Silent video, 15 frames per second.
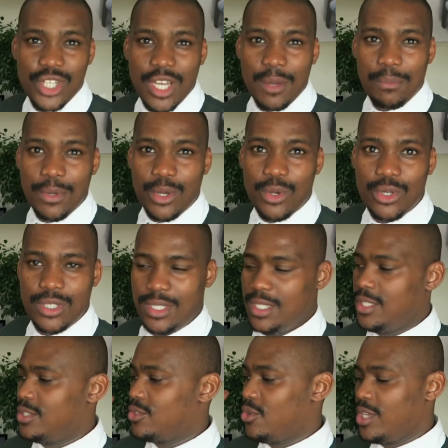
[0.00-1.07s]
here because
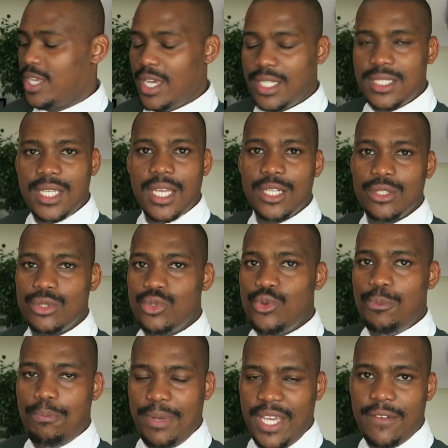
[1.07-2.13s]
it's getting
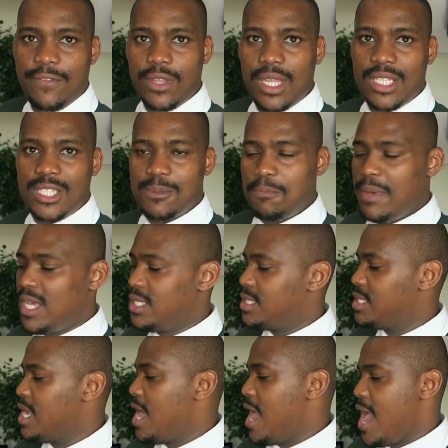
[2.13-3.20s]
too big for that
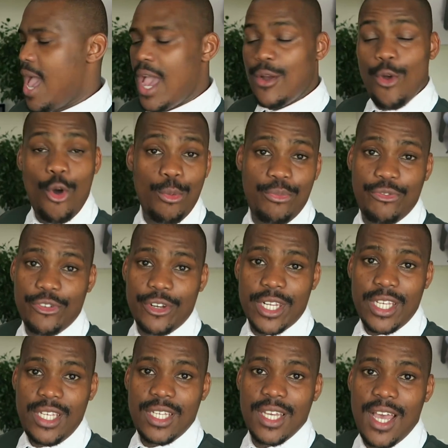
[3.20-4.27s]
space and
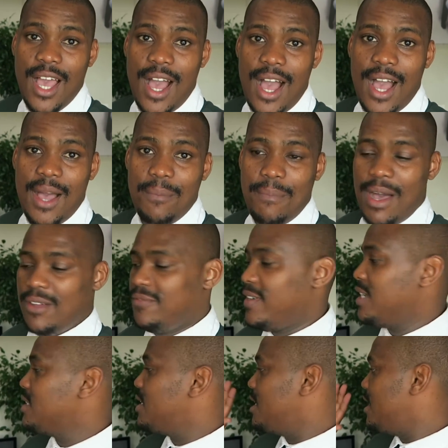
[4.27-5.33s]
hopefully um, i'll
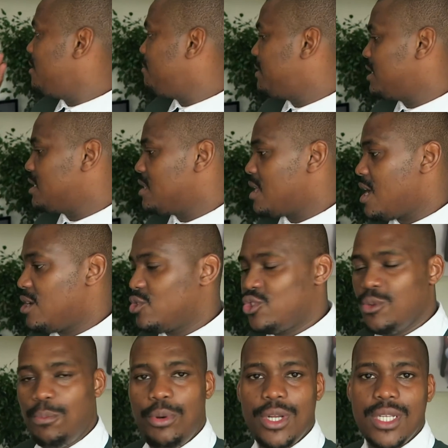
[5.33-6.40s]
find another place in the house
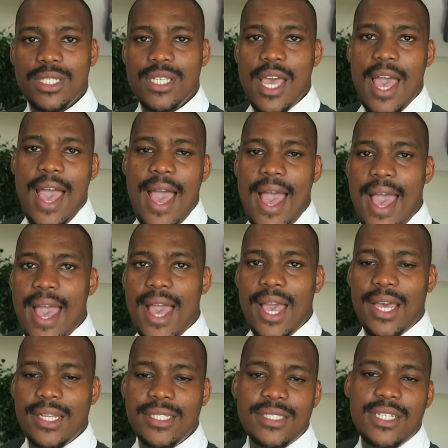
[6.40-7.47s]
to put it
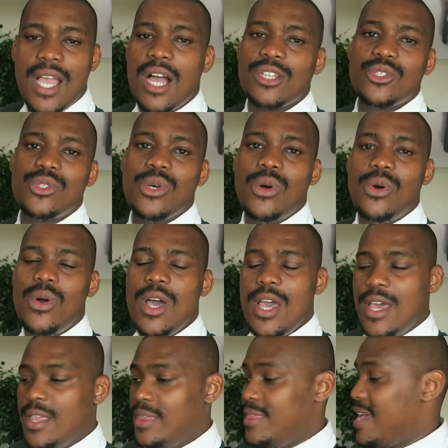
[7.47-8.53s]
and yeah so
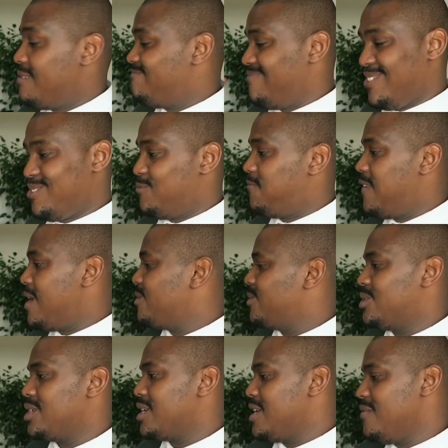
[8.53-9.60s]
that it's
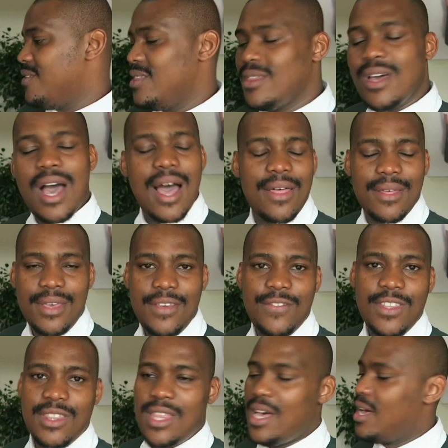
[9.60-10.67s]
flourishing even the uh,
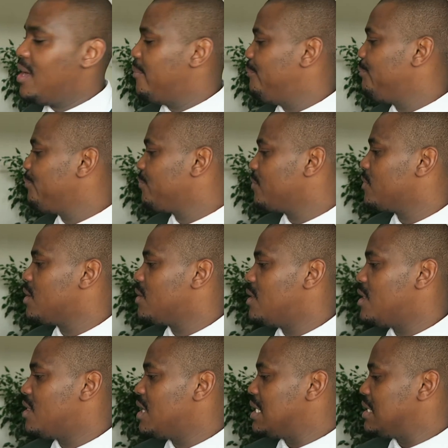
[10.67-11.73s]
even the um,
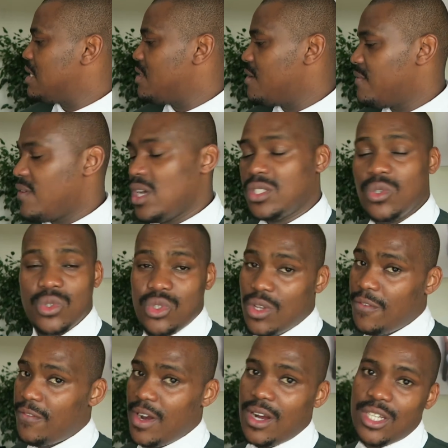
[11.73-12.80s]
the things in the vase also
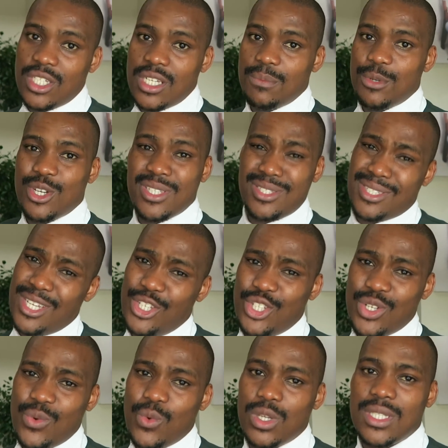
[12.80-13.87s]
are flourishing because
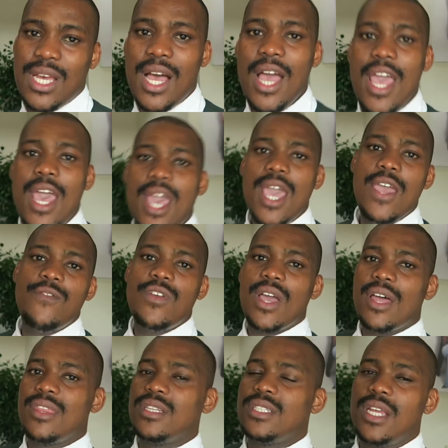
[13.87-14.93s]
changing water every
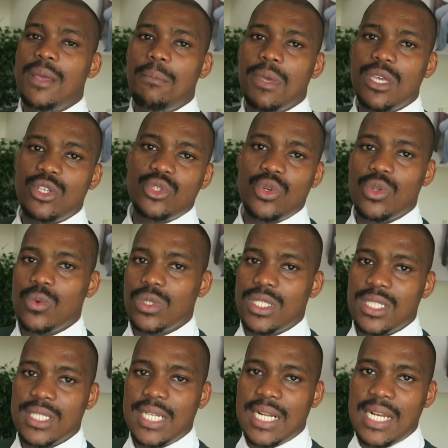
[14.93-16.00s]
other day making sure the
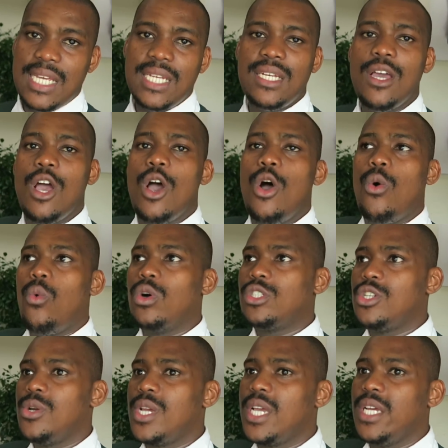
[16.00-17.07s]
water is clean
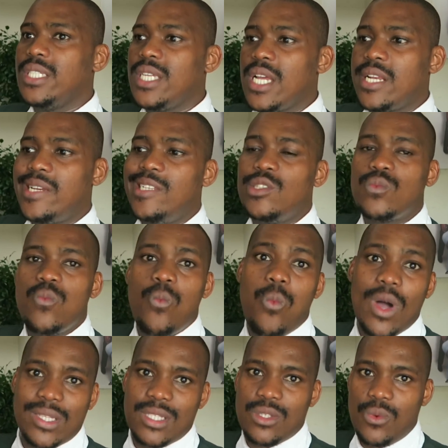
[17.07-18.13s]
watering it at least
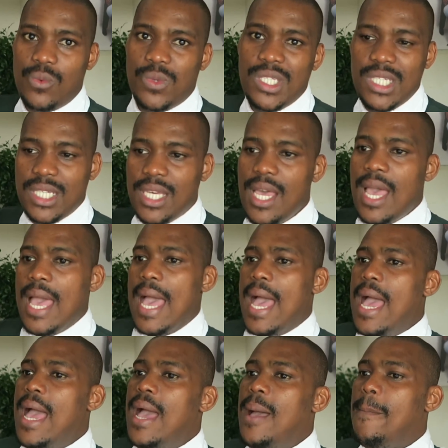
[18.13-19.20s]
once a week
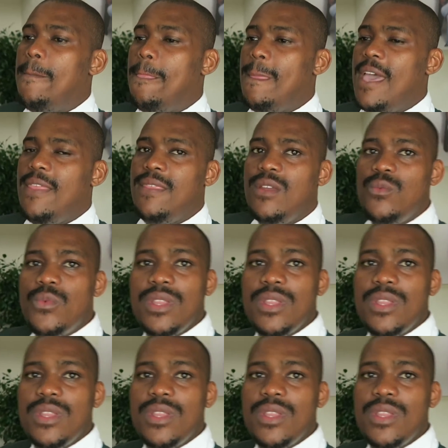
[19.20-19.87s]
um, and then